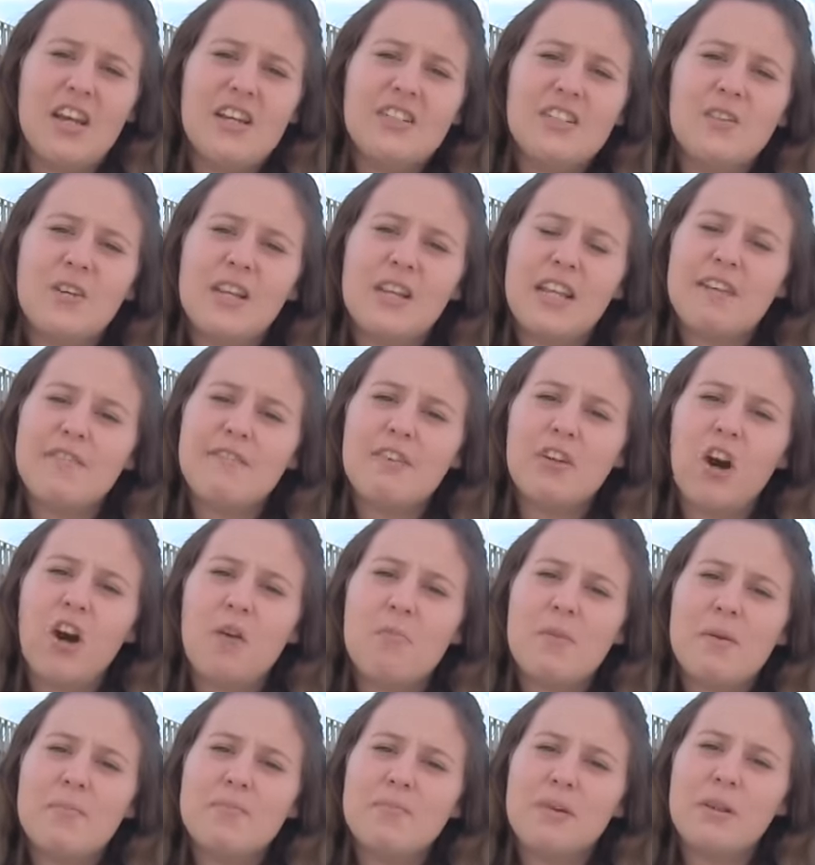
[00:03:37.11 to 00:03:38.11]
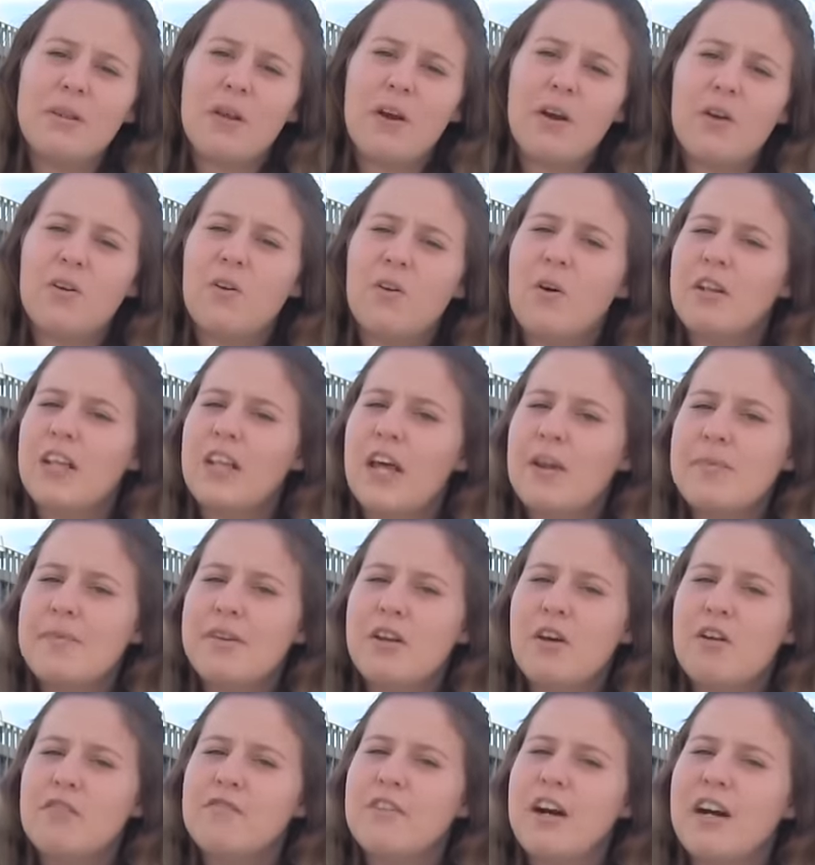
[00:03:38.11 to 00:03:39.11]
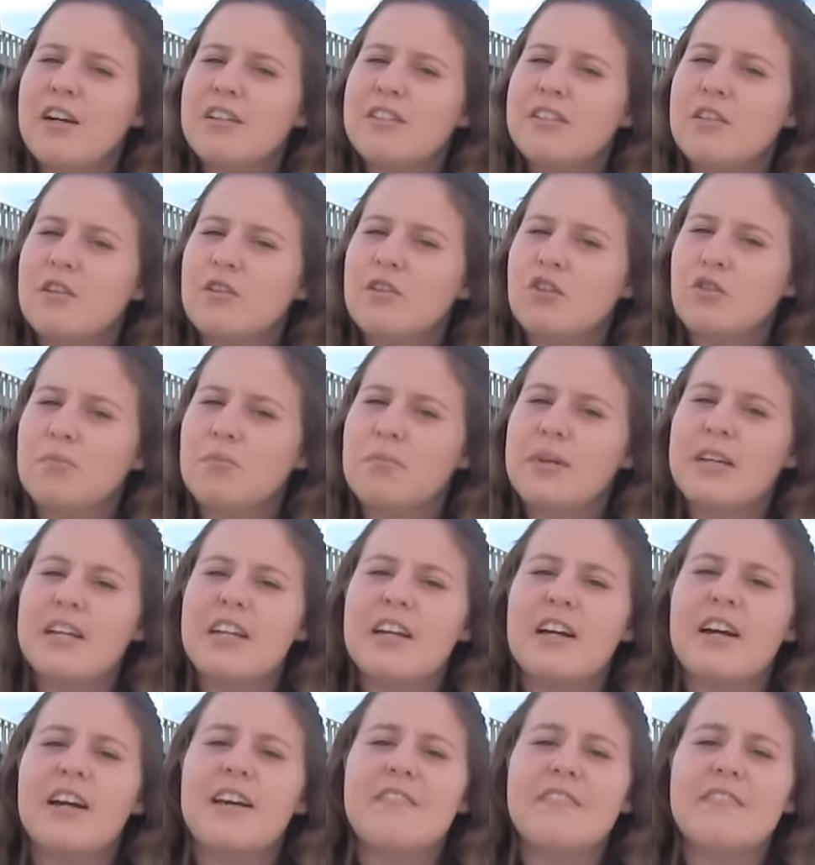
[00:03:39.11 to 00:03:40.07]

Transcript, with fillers: So leave a comment below or let me know via social media